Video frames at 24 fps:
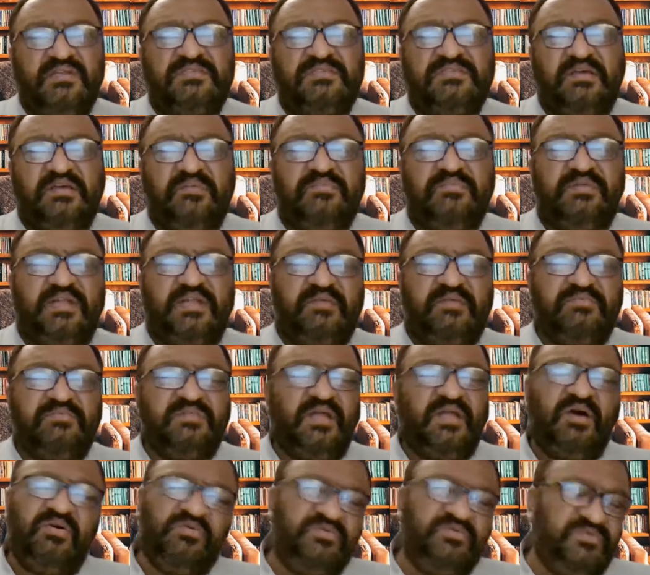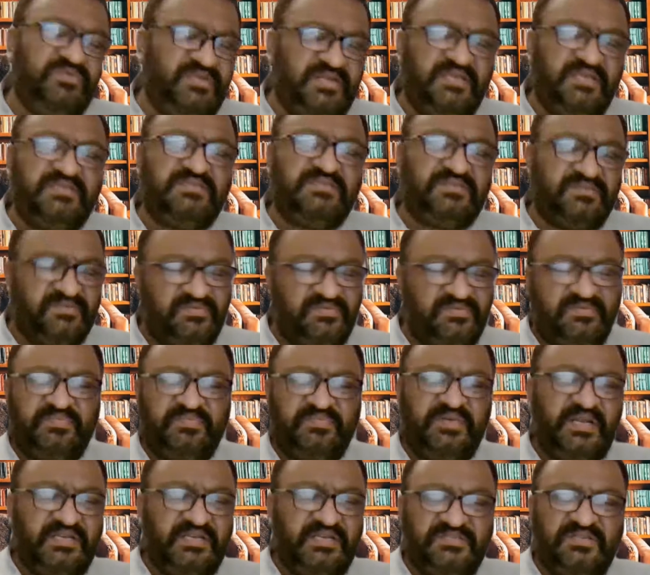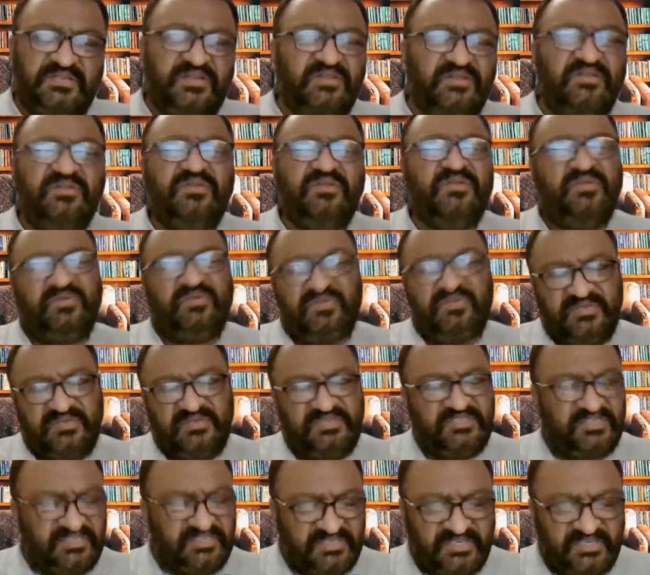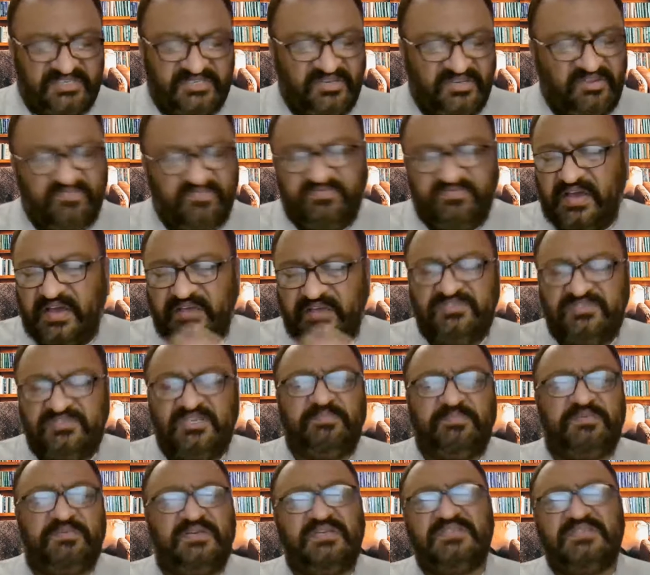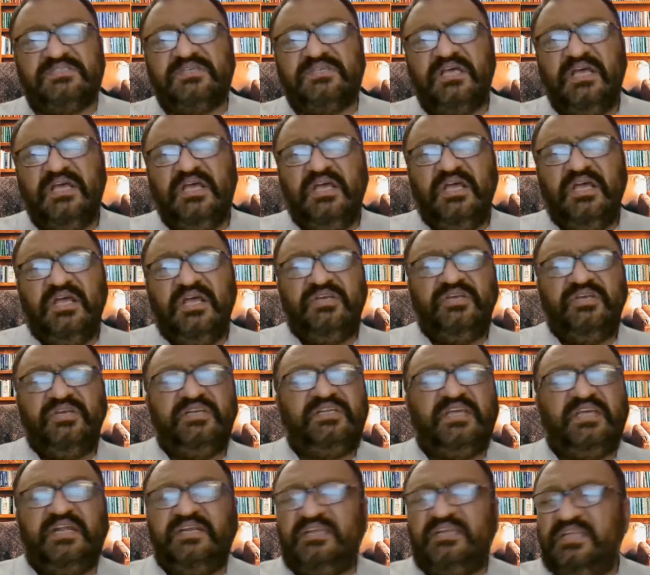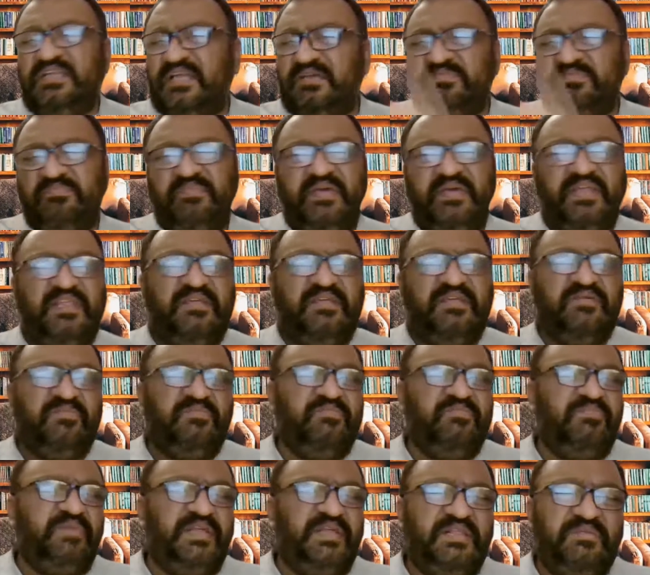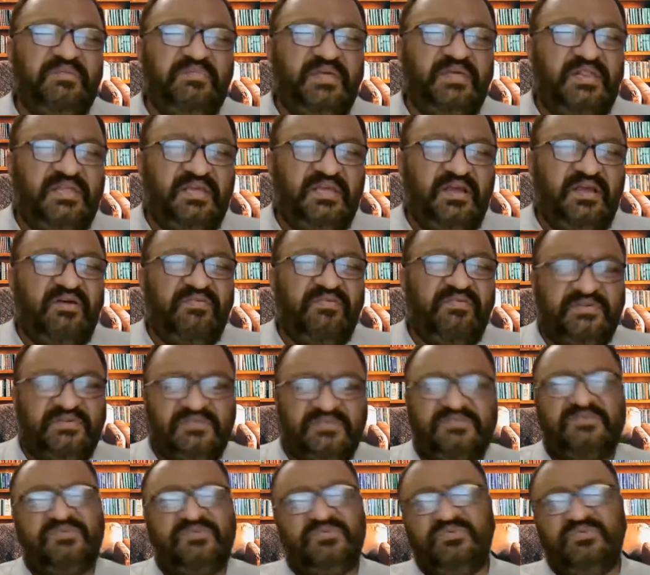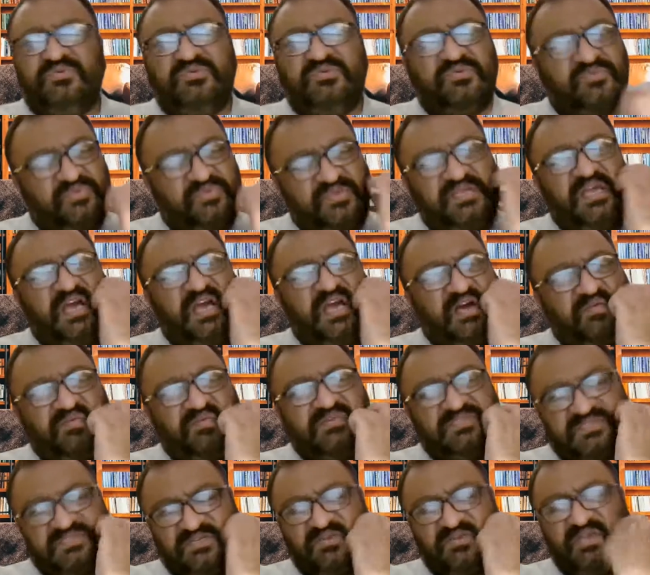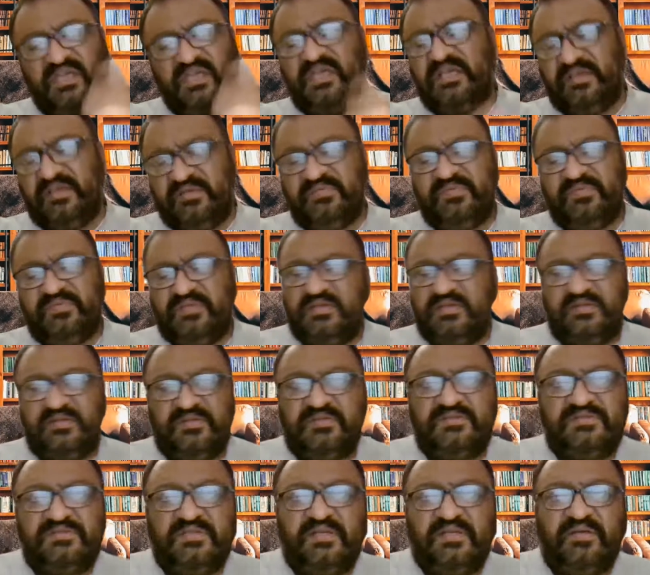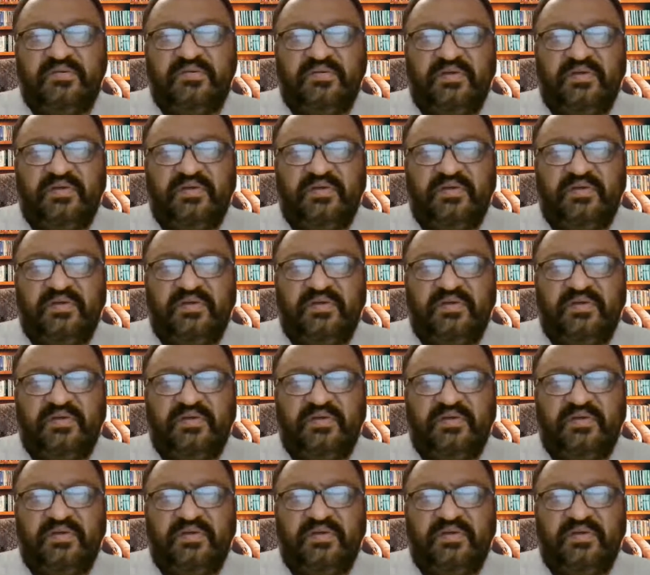sometime. Nowadays, there's a discussion of 5 chapters, it can take many hours, 2 to 3 hours. Okay, it's,